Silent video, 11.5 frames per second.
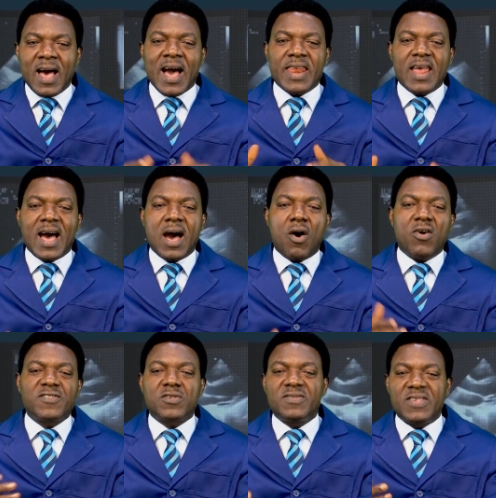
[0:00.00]
and are
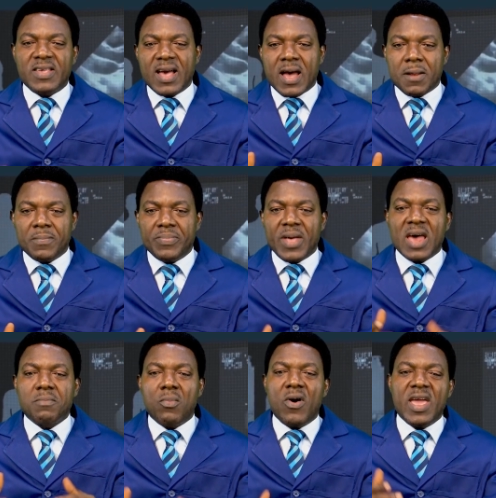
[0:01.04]
also thicker
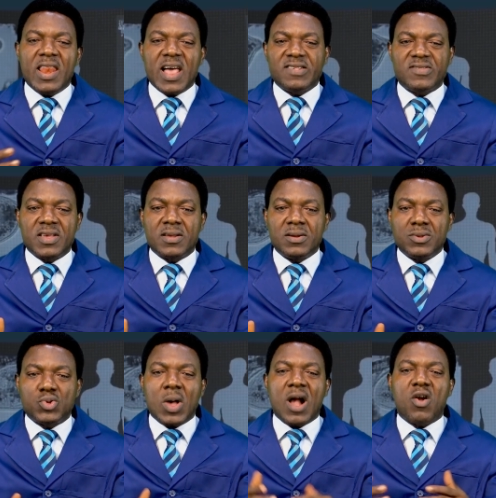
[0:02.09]
and more elastic
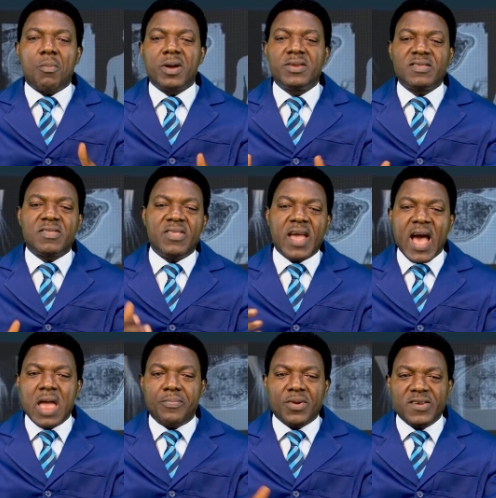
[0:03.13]
to accommodate the
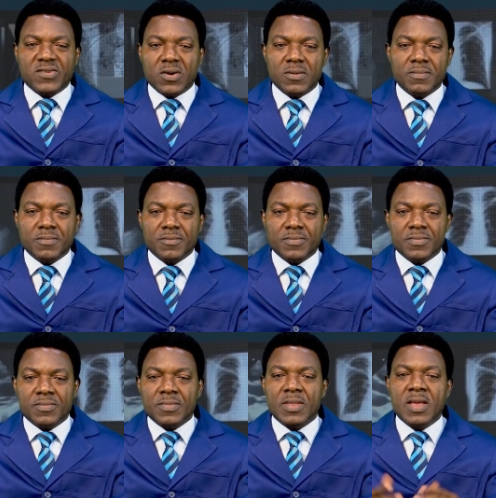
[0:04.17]
high pressure.
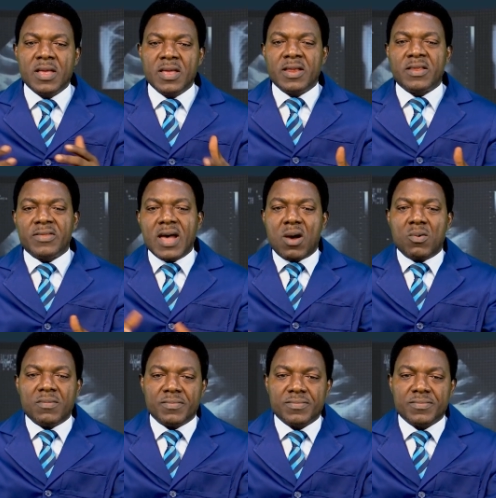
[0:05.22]
Now,